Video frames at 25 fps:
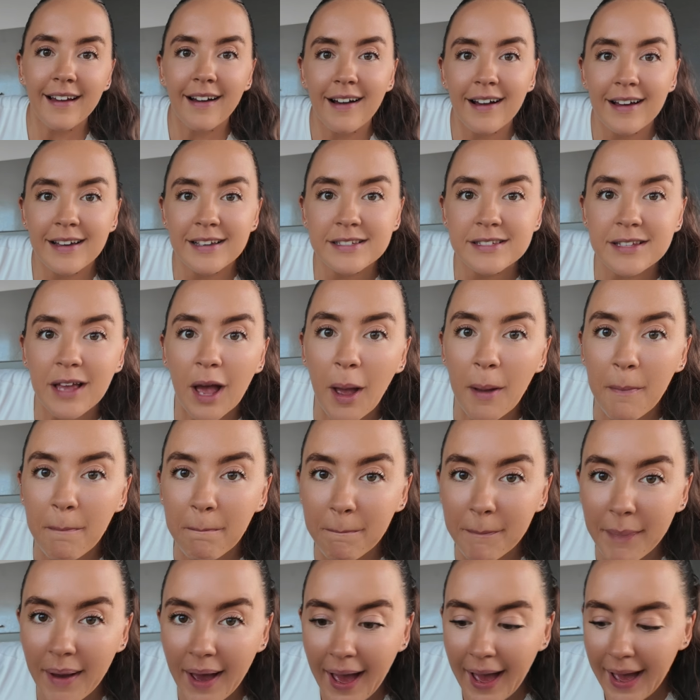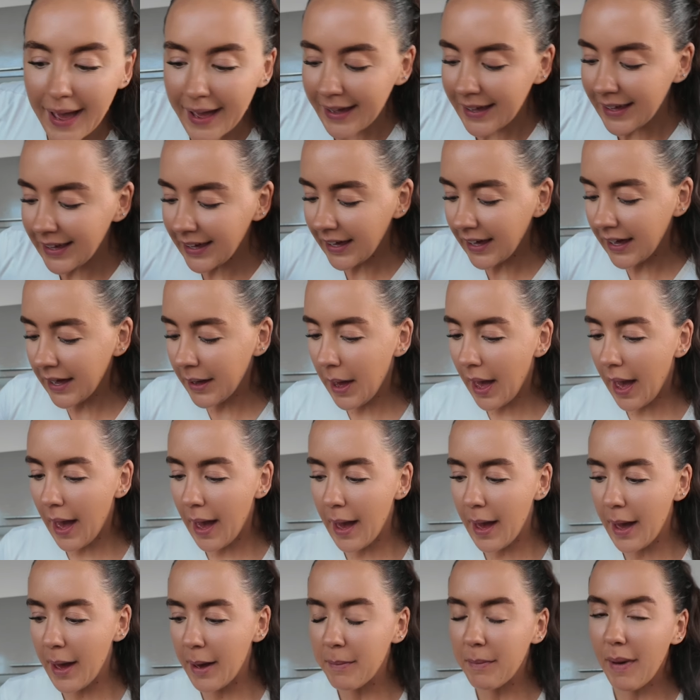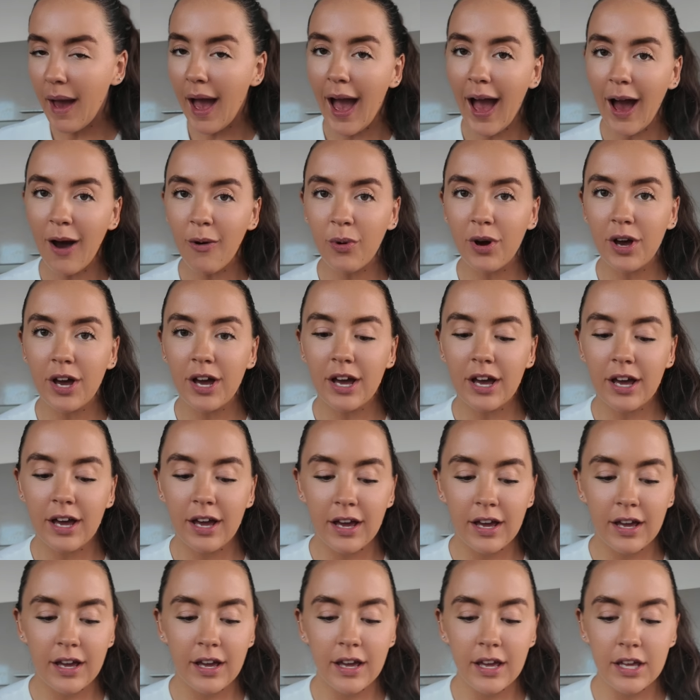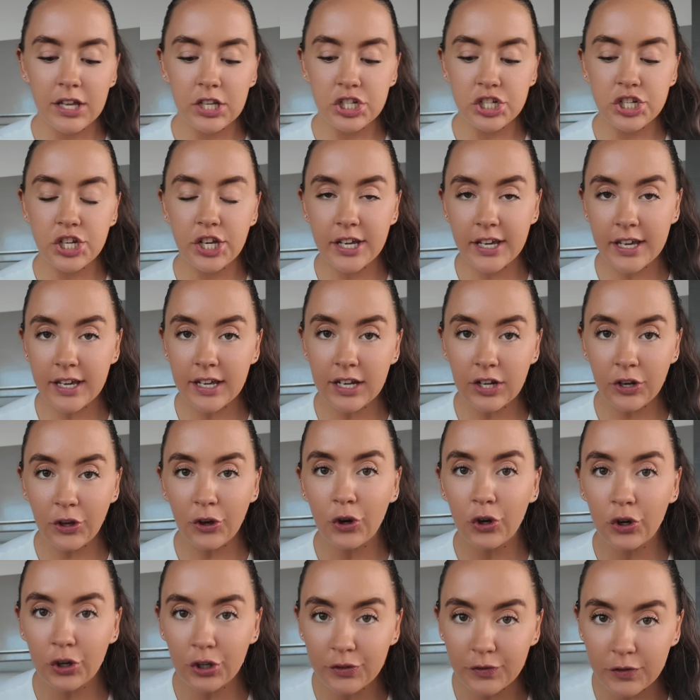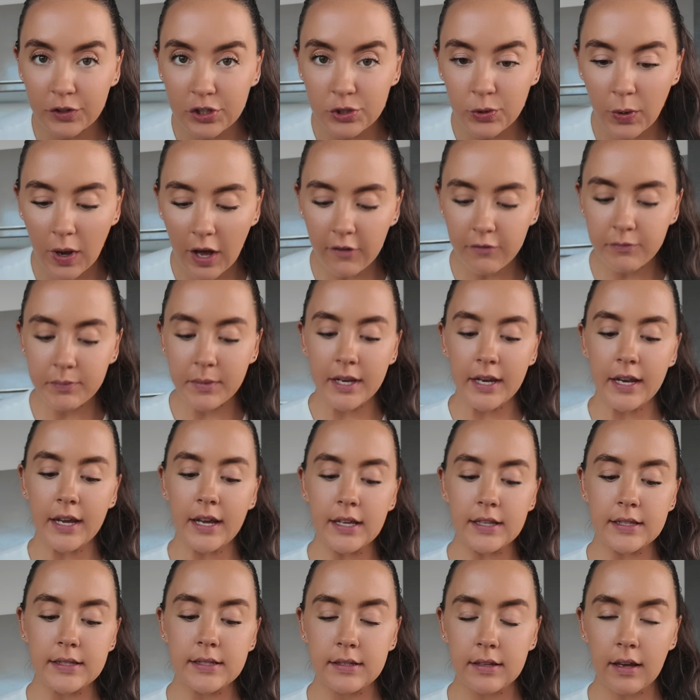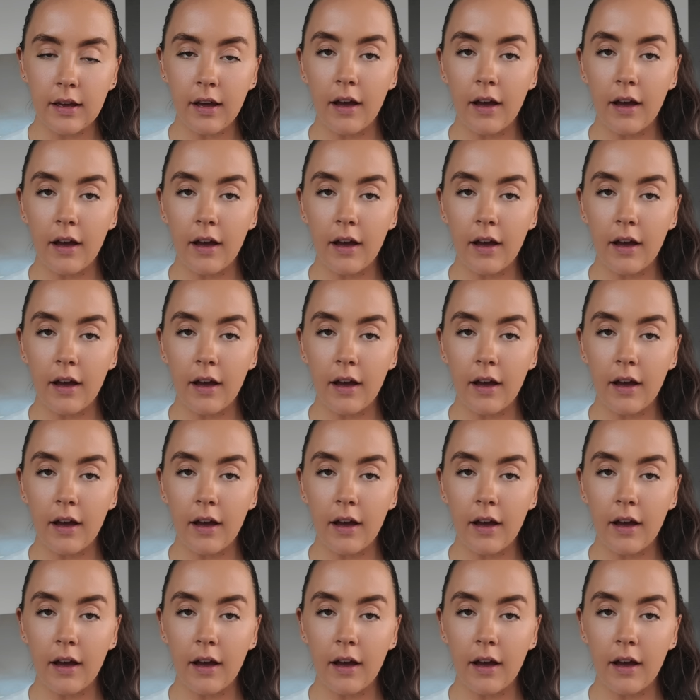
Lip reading: guys, I'm back. Our chicken cooked for 12 minutes.